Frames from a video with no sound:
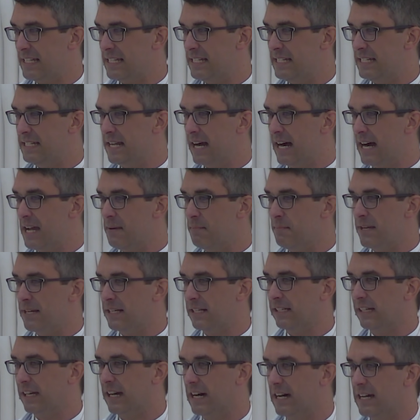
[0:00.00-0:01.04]

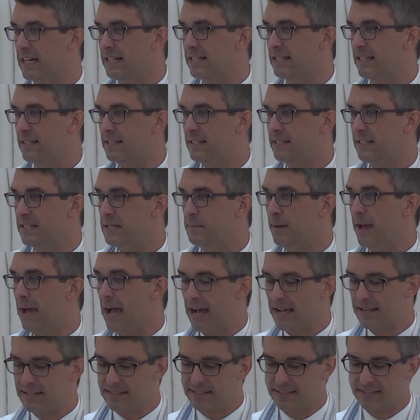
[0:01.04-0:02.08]
diamond-cut sea
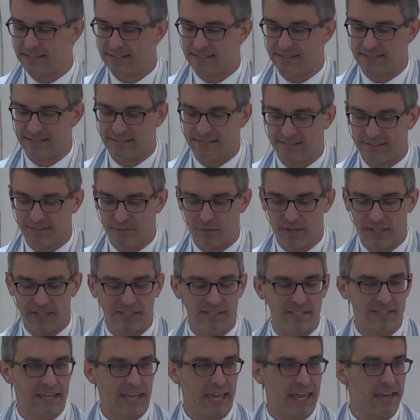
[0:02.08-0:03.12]
bass with
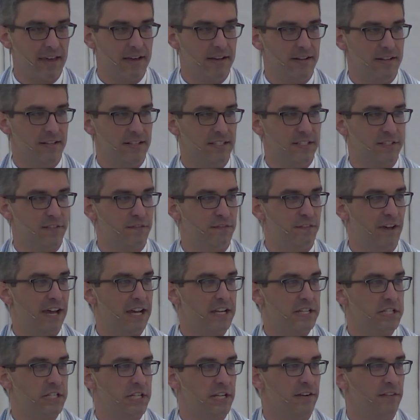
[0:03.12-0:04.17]
scales
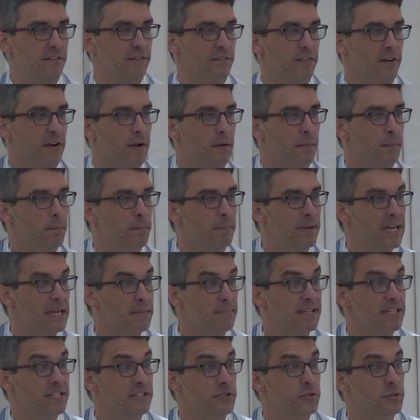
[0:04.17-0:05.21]
fashioned from
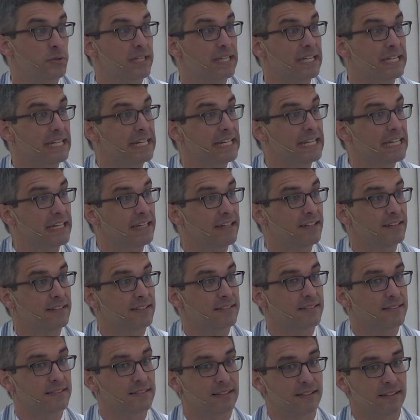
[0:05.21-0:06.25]
baby zucchini,
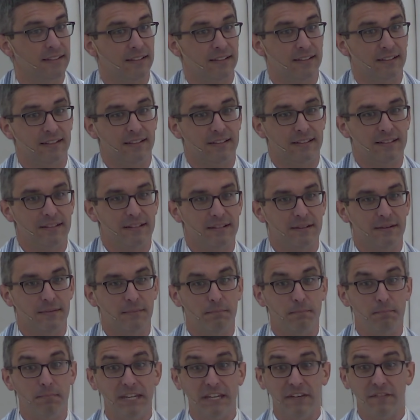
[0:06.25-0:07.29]

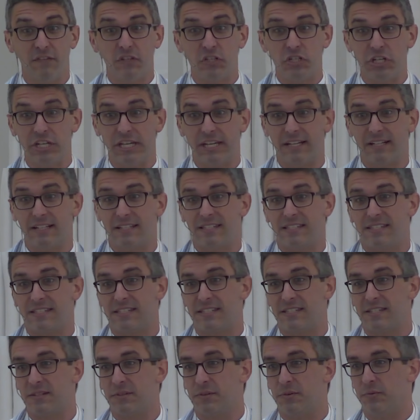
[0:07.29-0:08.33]
beef
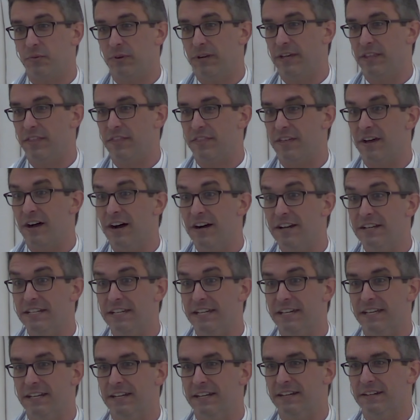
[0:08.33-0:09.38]
cheeks with
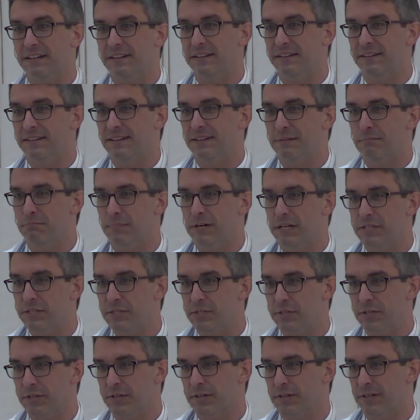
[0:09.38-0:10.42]
onion and
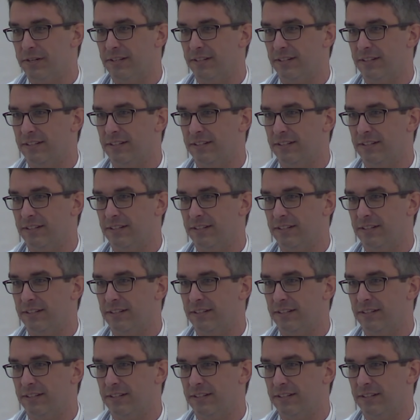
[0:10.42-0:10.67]
mustard,